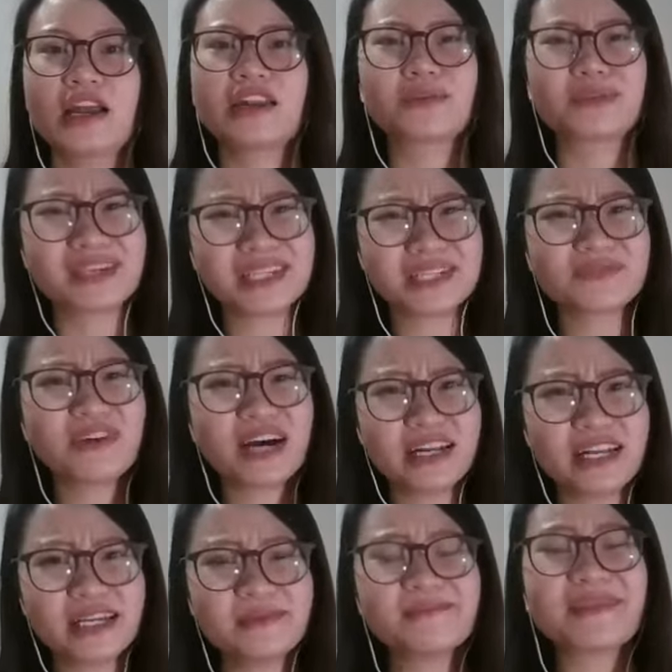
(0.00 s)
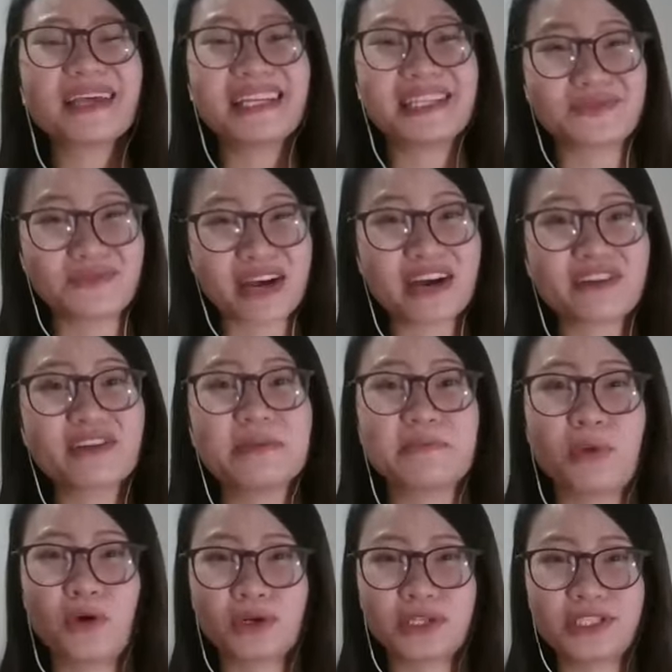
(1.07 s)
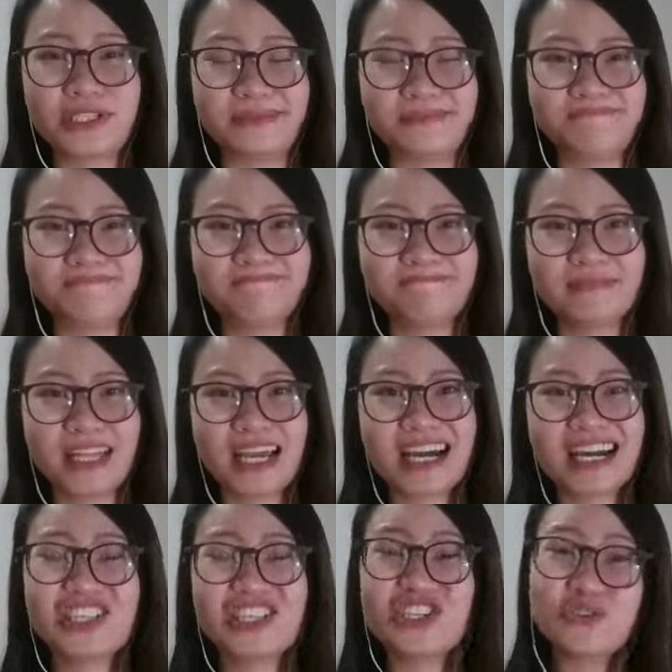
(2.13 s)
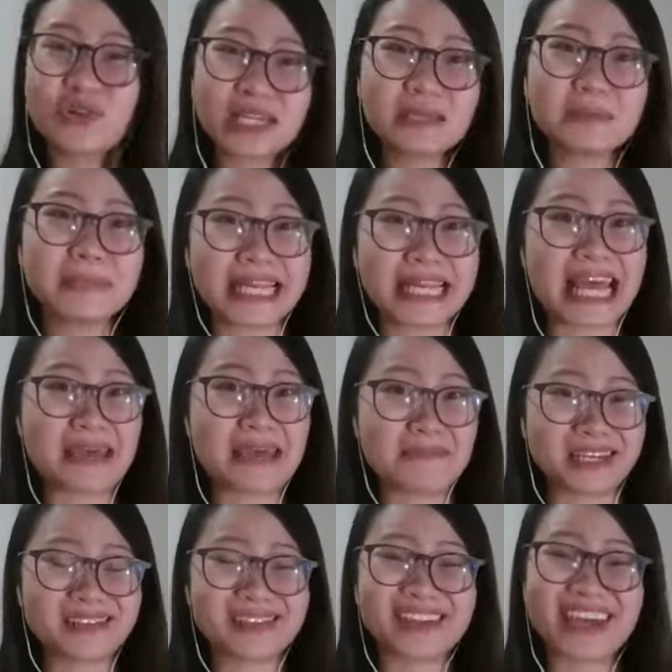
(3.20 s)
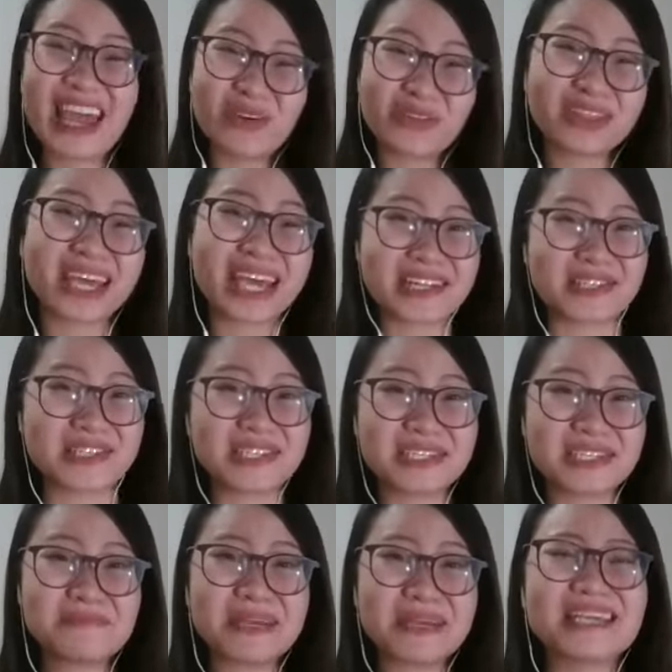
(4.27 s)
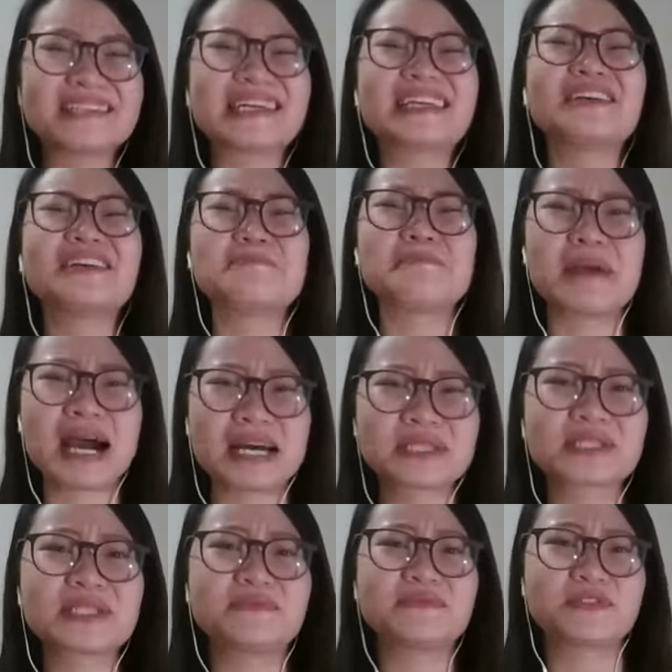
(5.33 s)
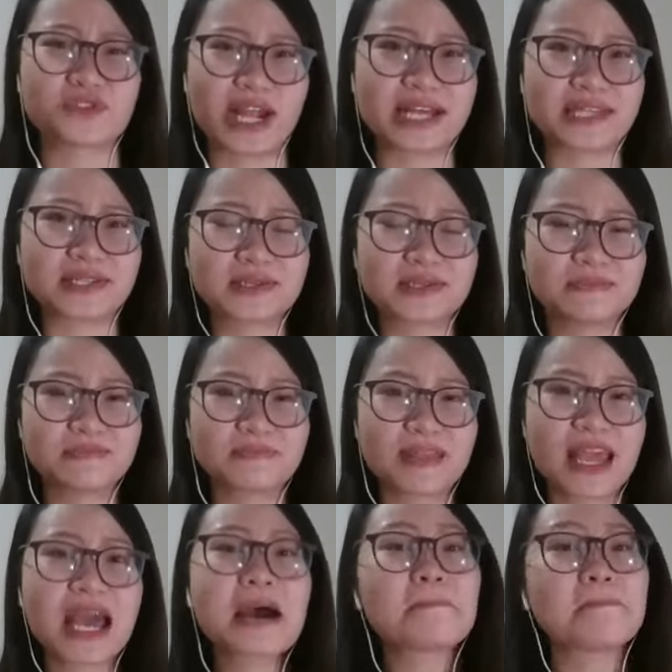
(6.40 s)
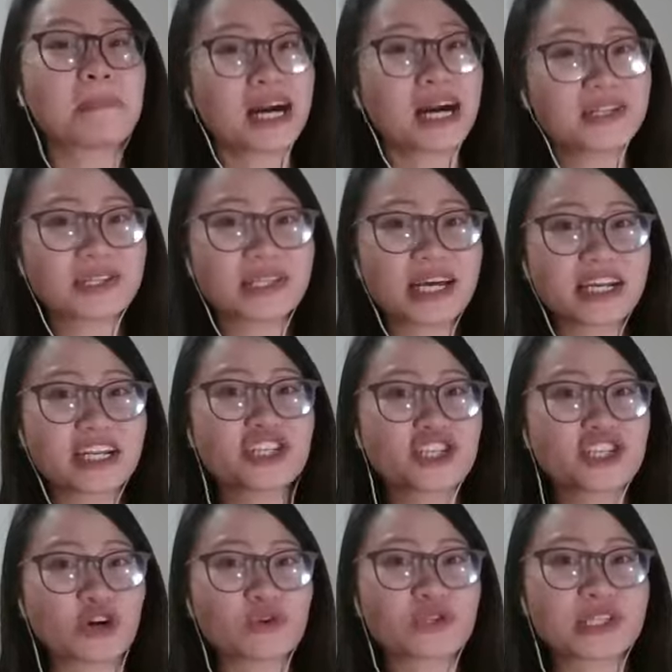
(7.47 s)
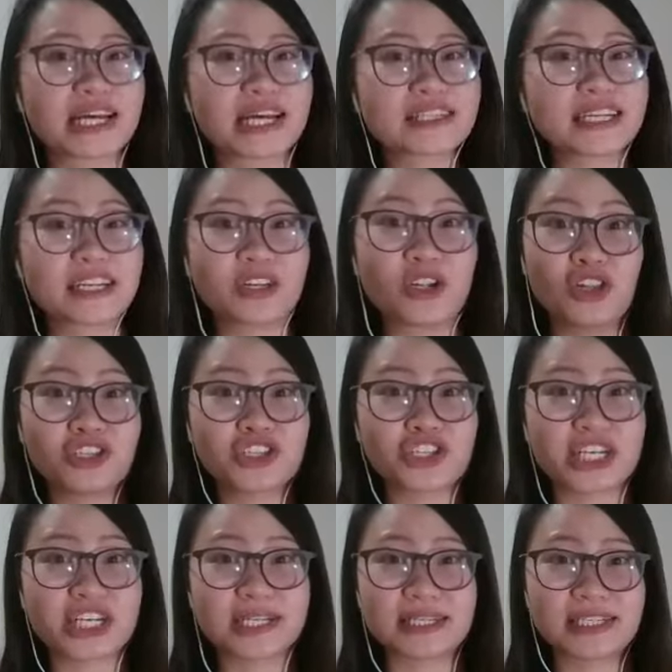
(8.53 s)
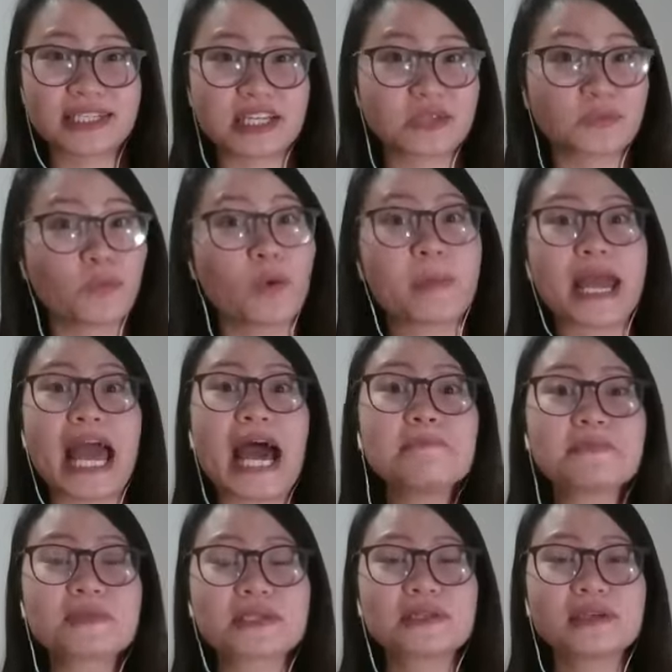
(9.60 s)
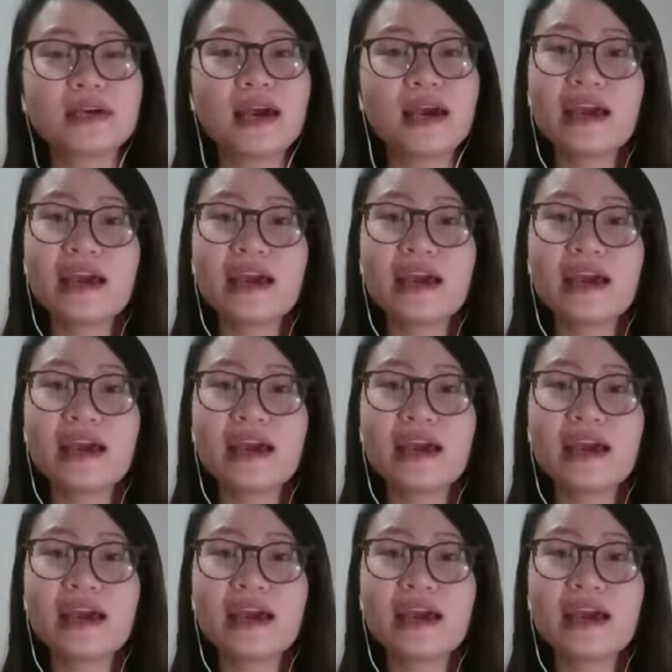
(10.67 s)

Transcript: Now, this finding is very important. During the pandemic, the healthcare system is under massive stress. My study shows that technologies such as mobile apps